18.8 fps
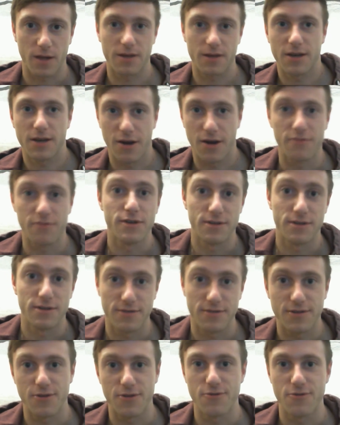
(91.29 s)
covering
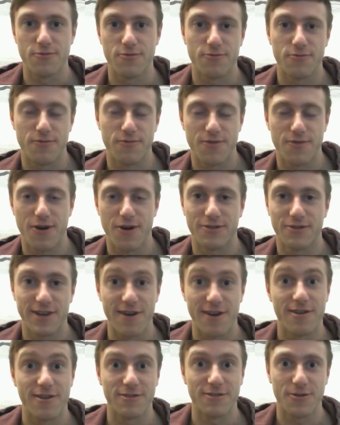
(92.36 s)
two large
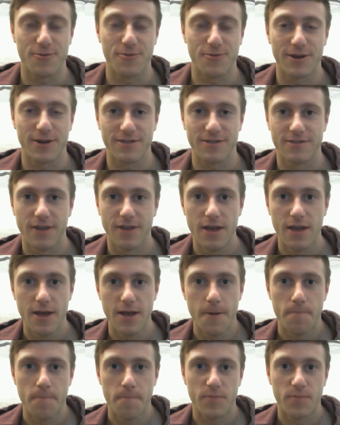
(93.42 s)
areas at once.
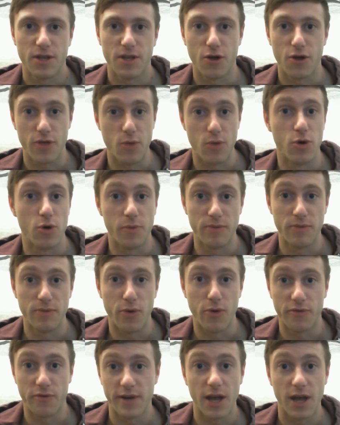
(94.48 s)
You know, there will be
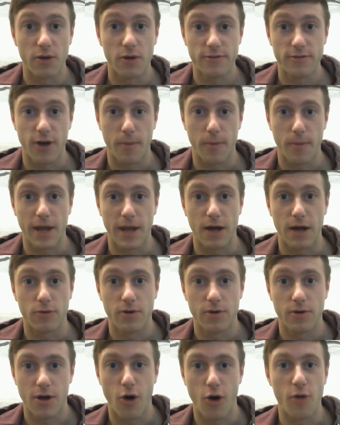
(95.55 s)
more videos coming out.
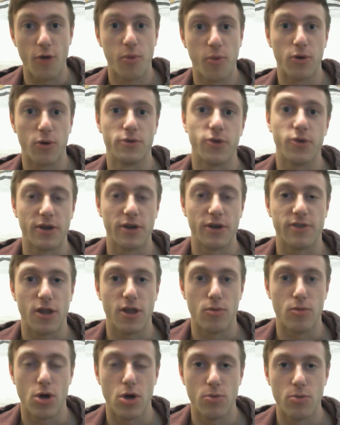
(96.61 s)
I apologise at the
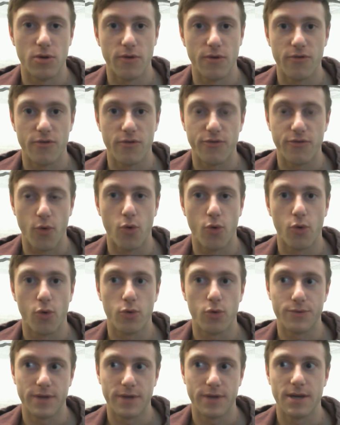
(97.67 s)
moment for
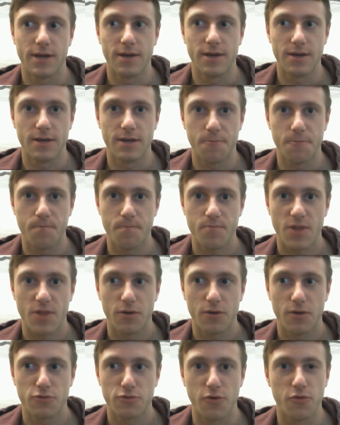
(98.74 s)
the
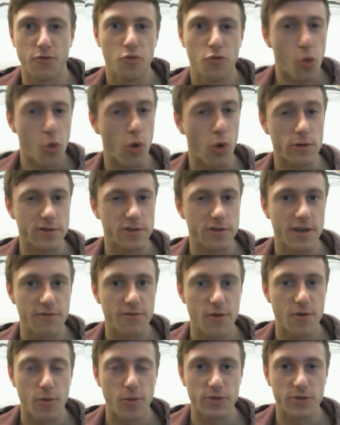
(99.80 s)
sort of quality of
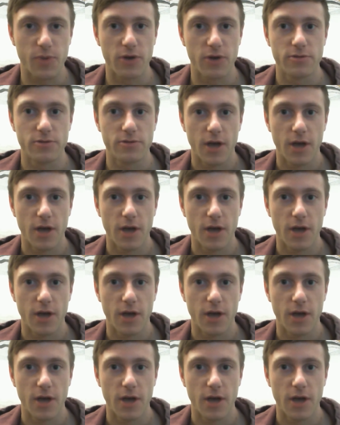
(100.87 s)
them, I suppose.